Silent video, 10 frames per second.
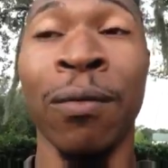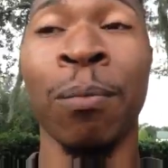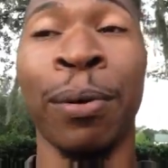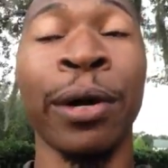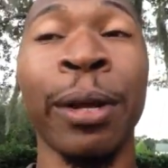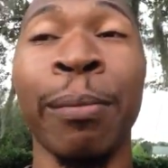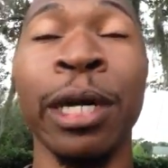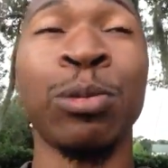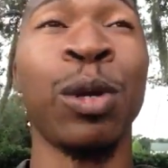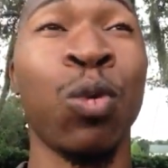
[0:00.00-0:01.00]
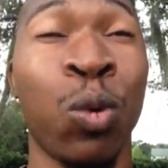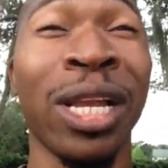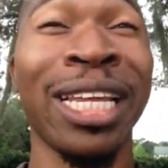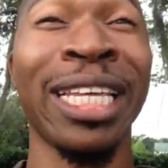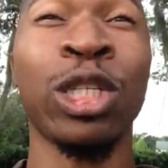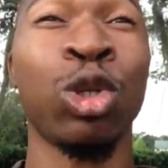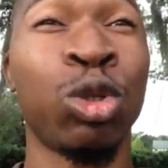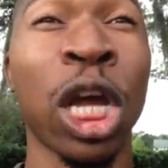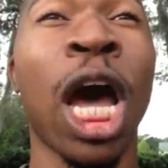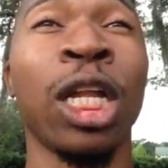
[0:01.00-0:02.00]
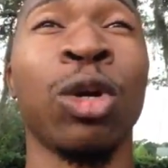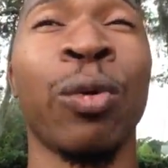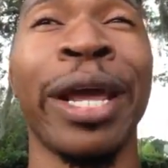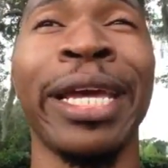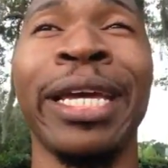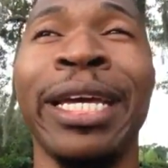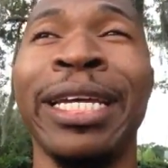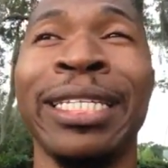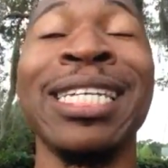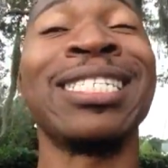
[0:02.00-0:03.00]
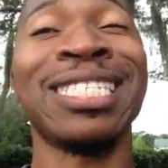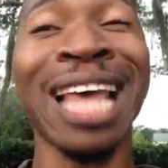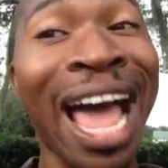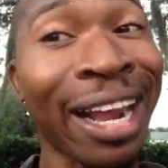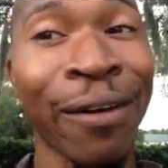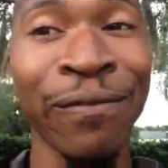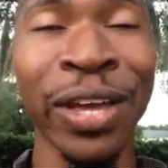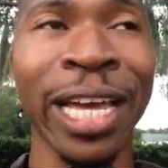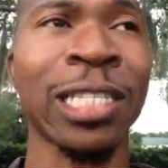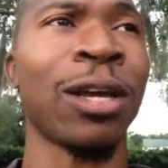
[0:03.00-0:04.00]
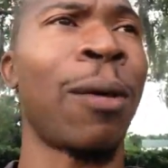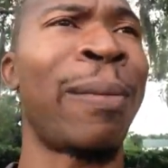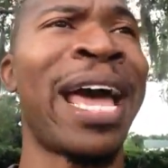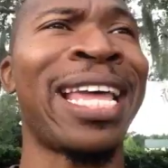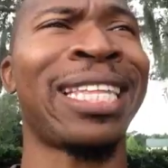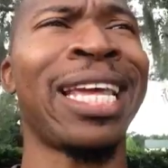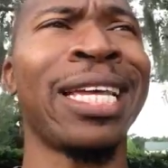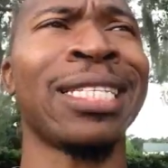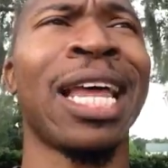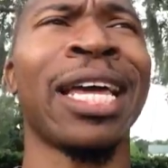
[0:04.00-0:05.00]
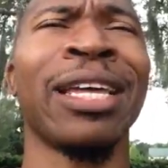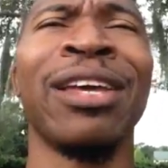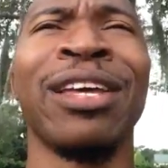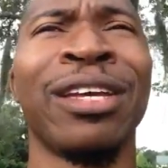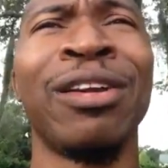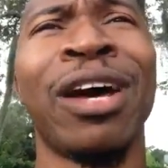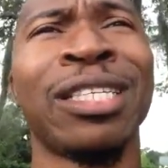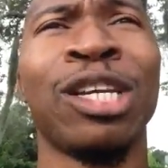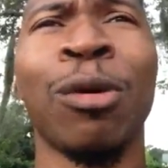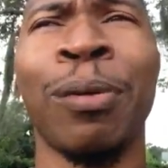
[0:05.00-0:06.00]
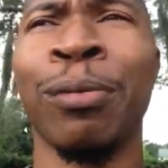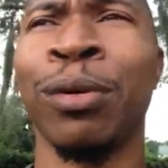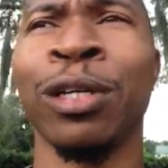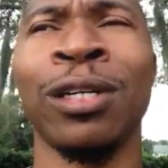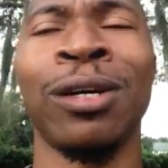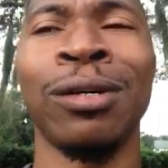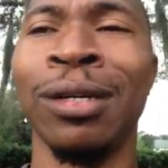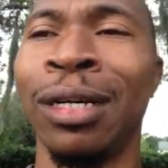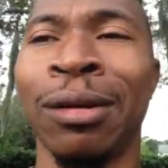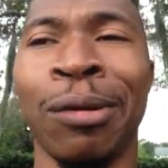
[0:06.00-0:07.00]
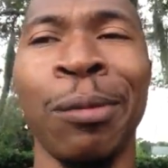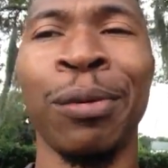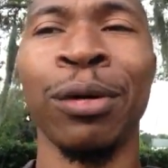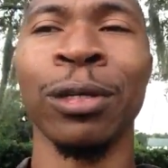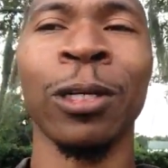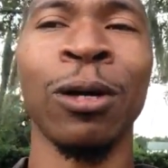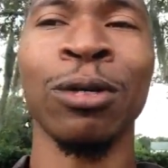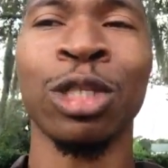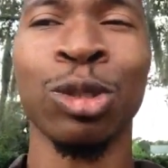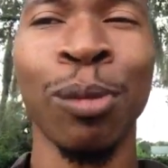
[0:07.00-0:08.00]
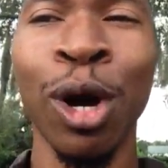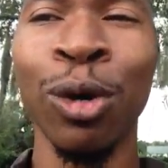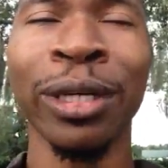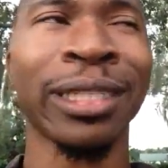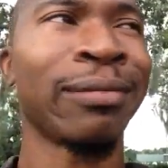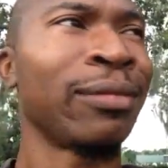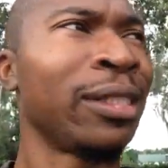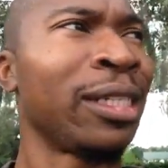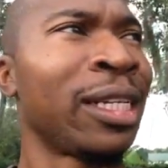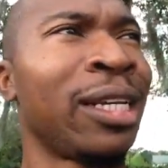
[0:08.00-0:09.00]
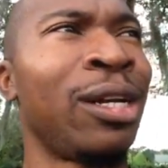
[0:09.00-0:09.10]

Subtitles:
pretty much be willing to tolerate the side effects of bad things. Like, you know, I tell people, you know, smoke, you